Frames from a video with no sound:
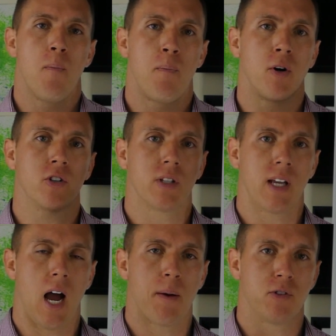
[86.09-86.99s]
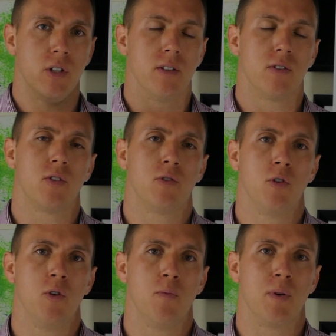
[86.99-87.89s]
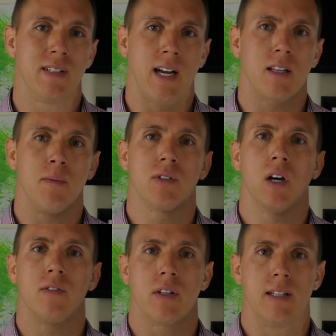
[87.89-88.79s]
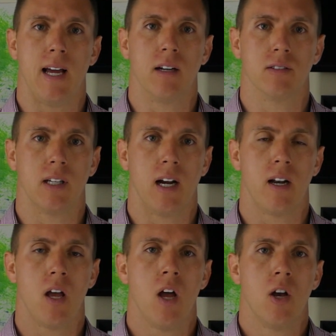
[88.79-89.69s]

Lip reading: purchasing options to protect themselves on the downside.